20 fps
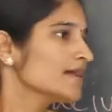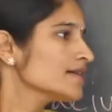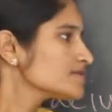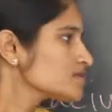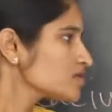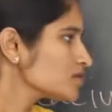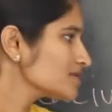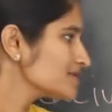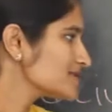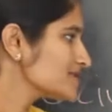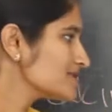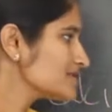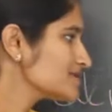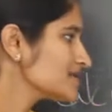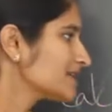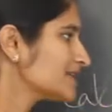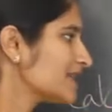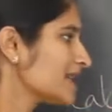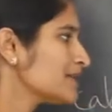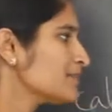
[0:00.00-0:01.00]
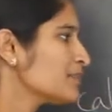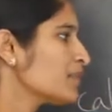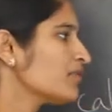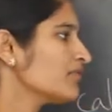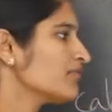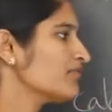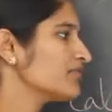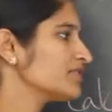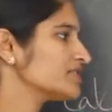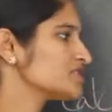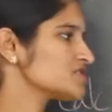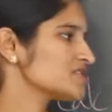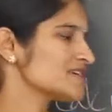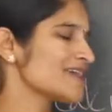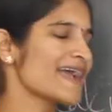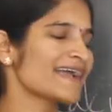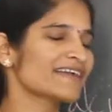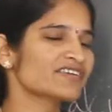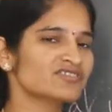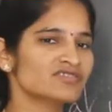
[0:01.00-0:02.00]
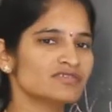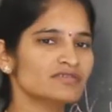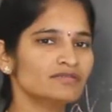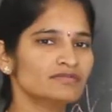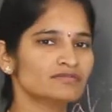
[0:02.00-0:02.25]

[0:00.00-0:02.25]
So this is a type of which reaction?